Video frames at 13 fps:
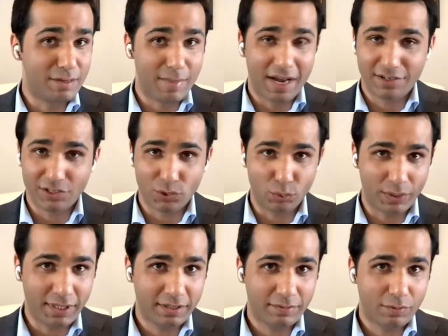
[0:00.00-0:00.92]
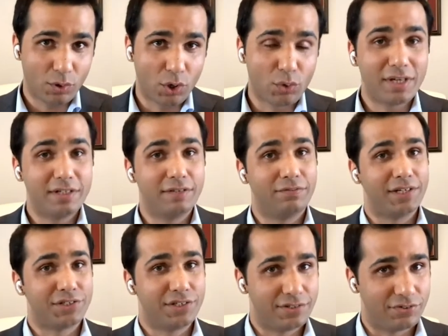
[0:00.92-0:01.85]
when demand is weak or when
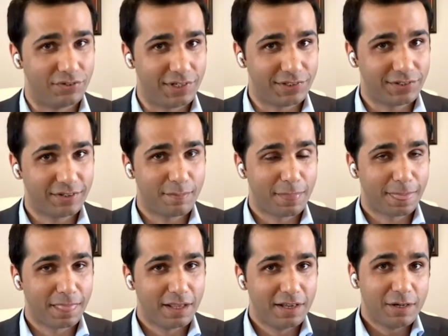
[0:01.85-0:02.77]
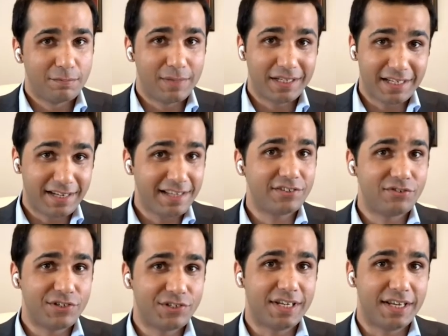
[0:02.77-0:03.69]
deflation is a risk. But it is
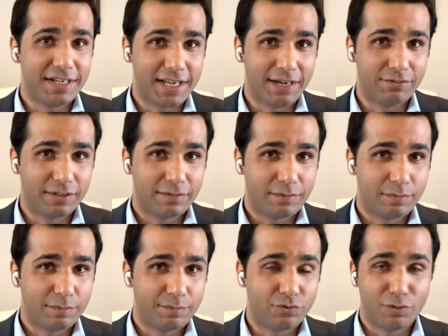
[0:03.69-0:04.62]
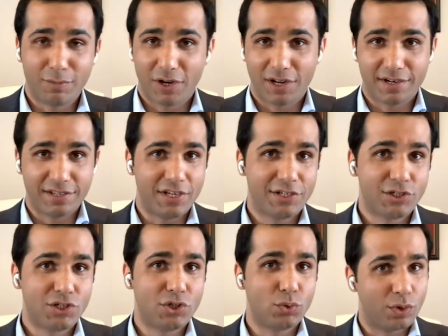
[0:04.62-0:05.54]
a risky endeavor. For
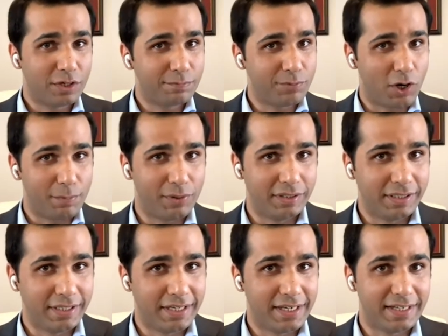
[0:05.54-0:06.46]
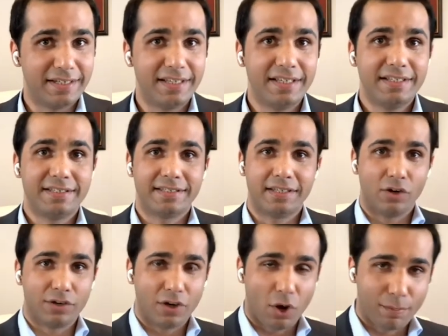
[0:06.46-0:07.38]
monetization to work properly, it needs
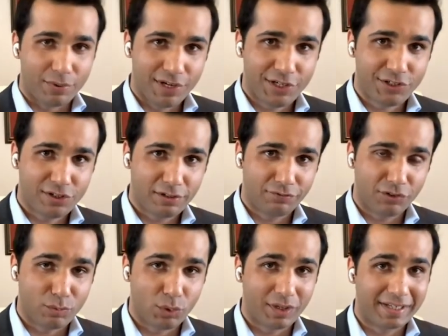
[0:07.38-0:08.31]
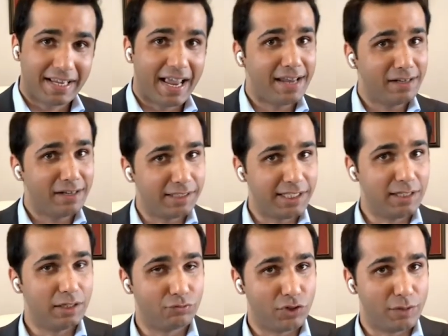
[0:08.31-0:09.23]
an operational framework and a
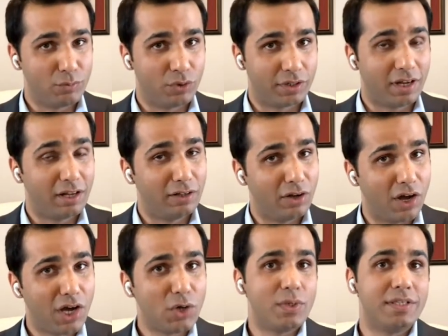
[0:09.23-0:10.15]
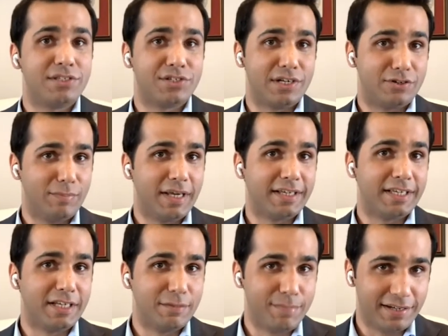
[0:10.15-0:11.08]
legal framework along with central
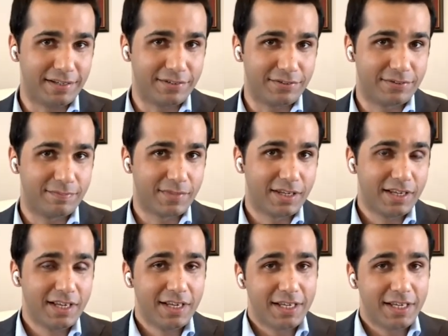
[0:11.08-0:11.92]
bank independence.